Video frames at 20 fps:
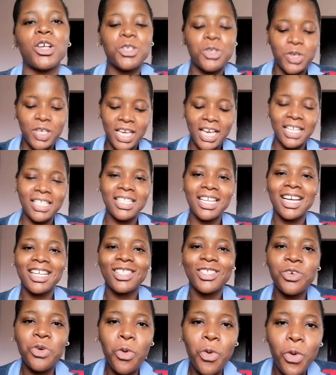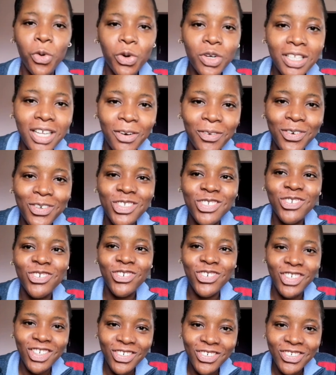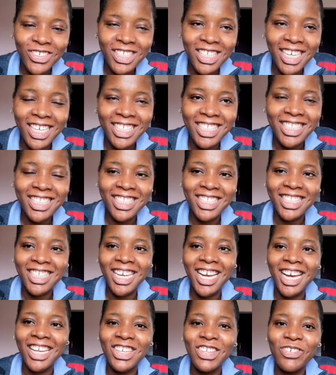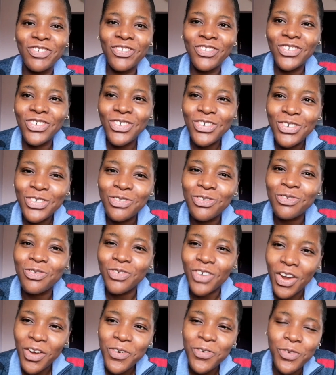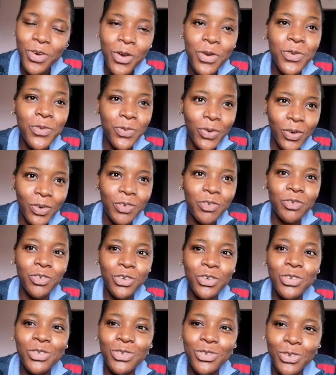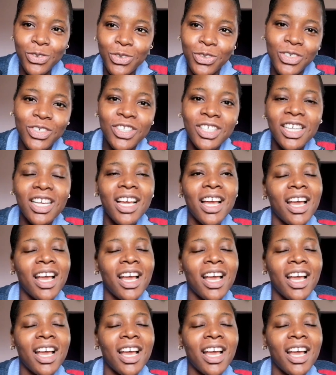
So yes, that's the hole that was filled yesterday, and it feels very, very well. It feels good.